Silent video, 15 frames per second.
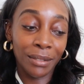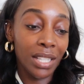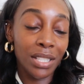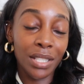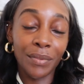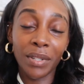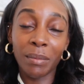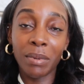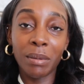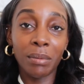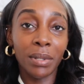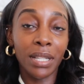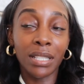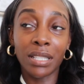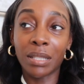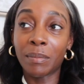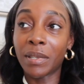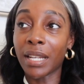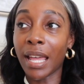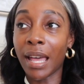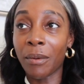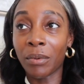And just for the people that's just
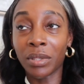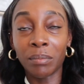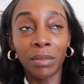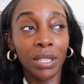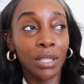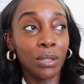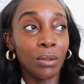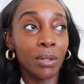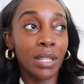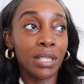been out with me doing